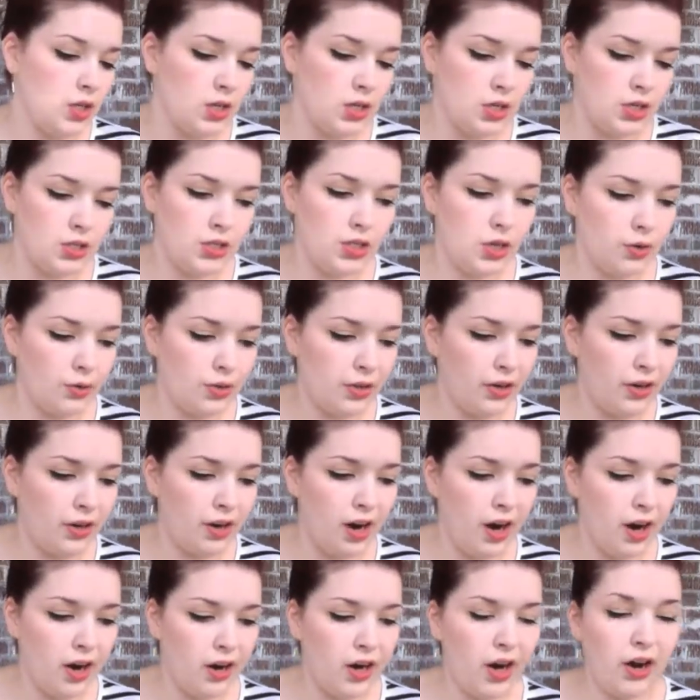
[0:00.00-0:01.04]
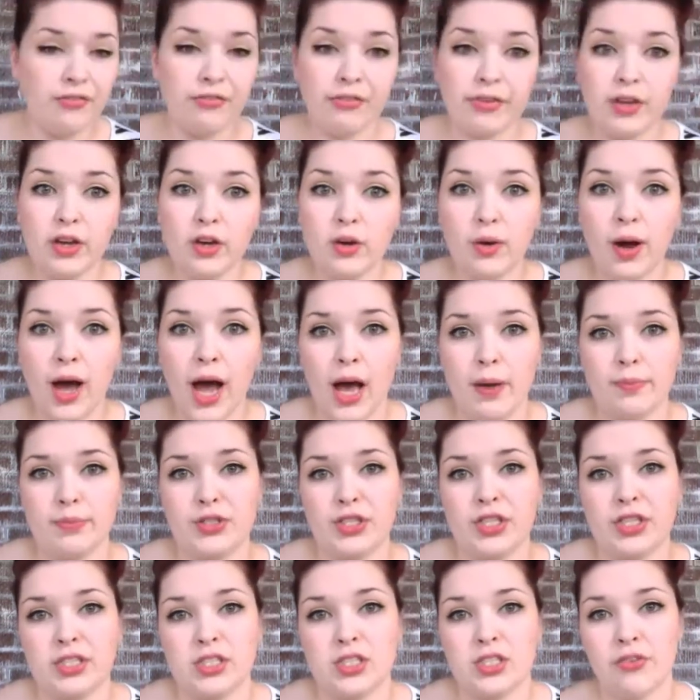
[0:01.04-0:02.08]
So there are a few
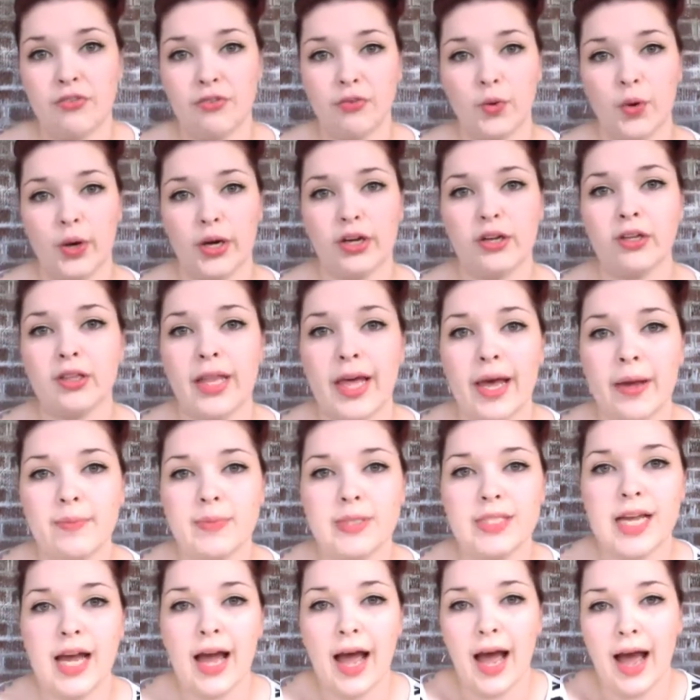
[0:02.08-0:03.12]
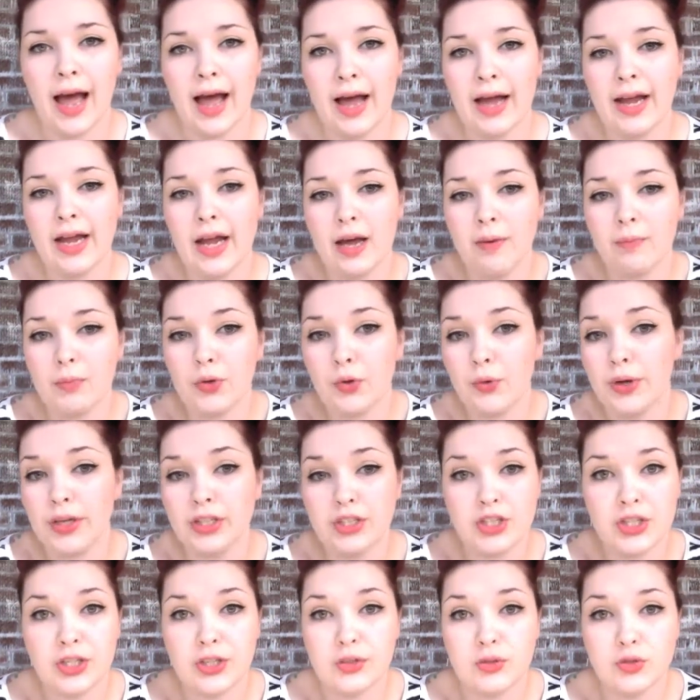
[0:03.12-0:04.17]
options for your lips. I am going
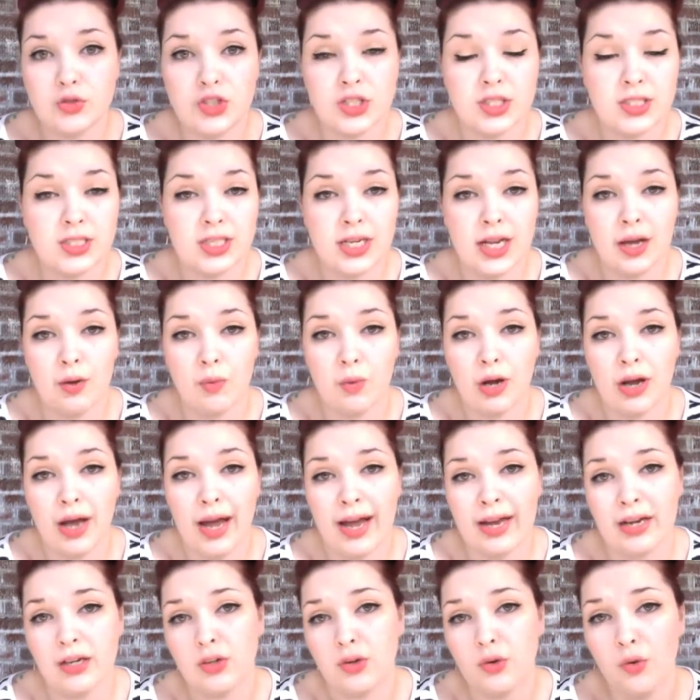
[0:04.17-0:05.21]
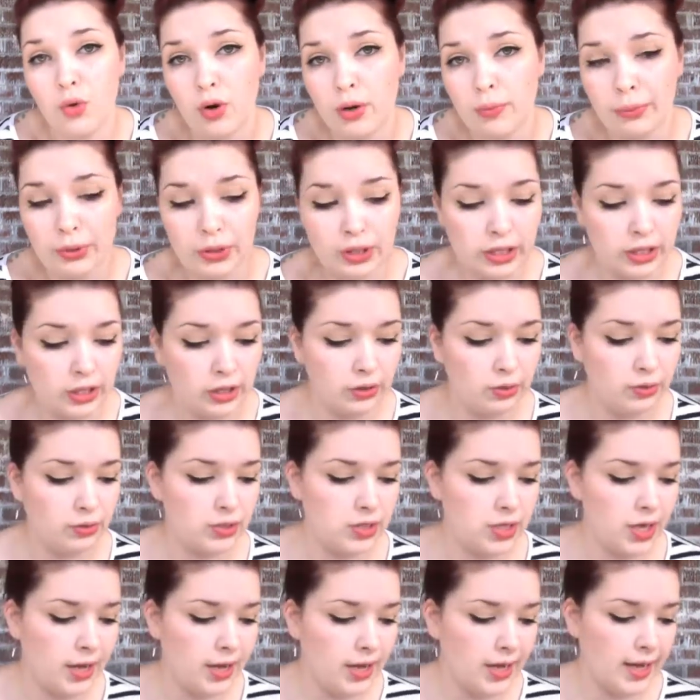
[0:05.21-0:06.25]
to use just today what I normally
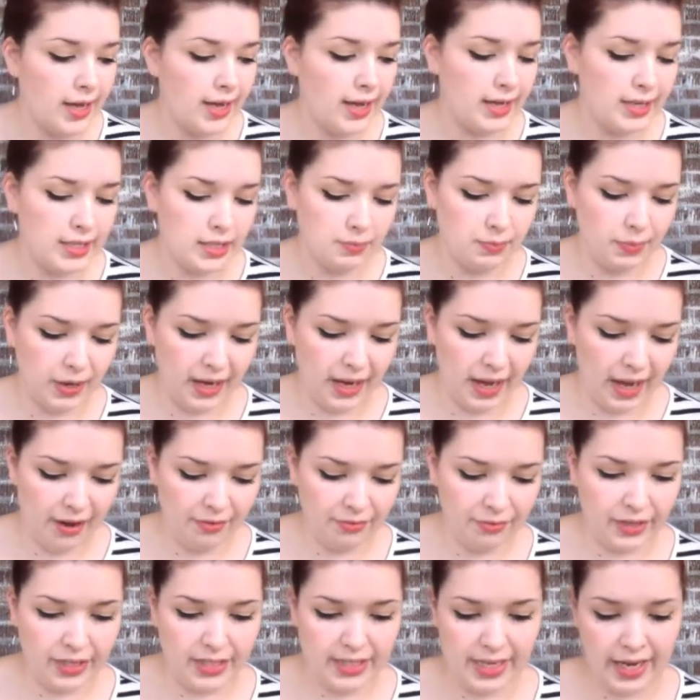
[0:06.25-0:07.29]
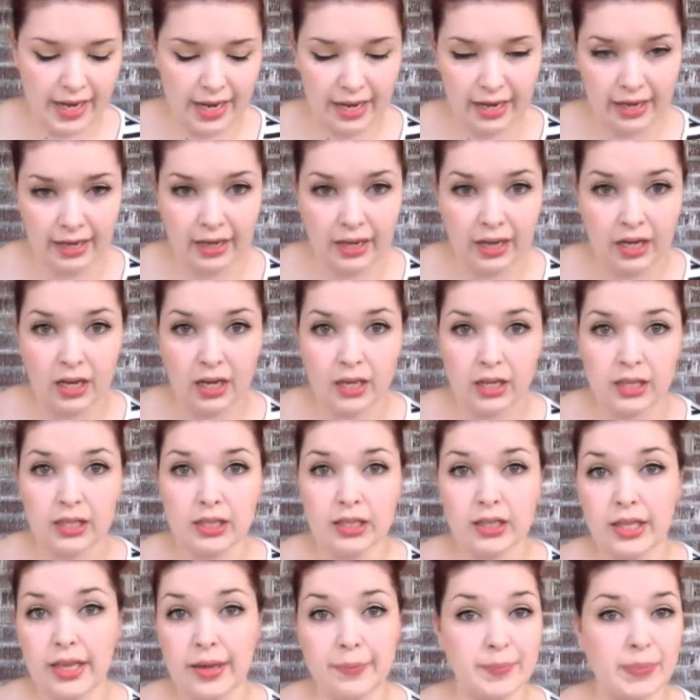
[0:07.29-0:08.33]
use. It is my everyday
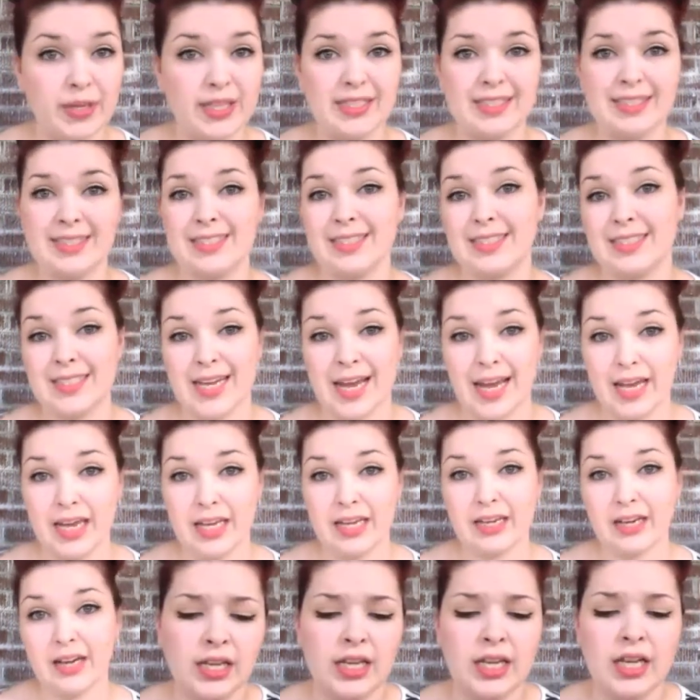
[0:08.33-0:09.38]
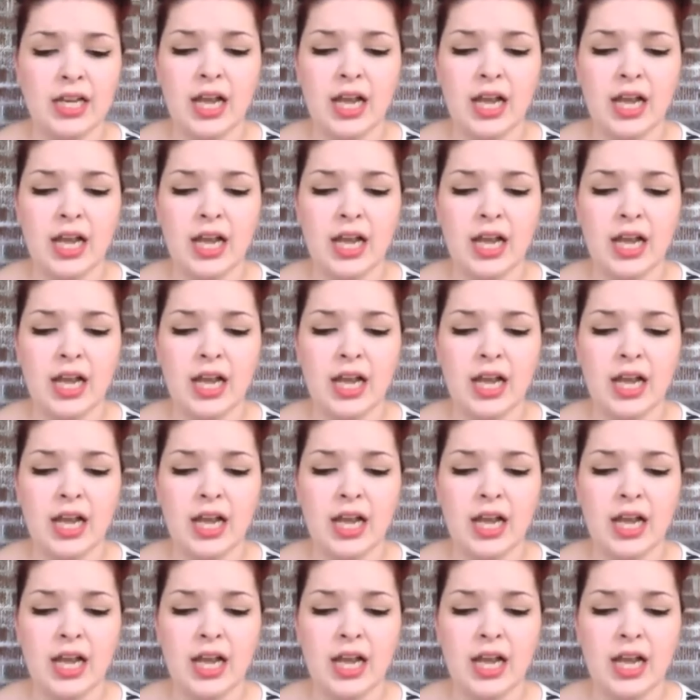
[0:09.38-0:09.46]
lip stain.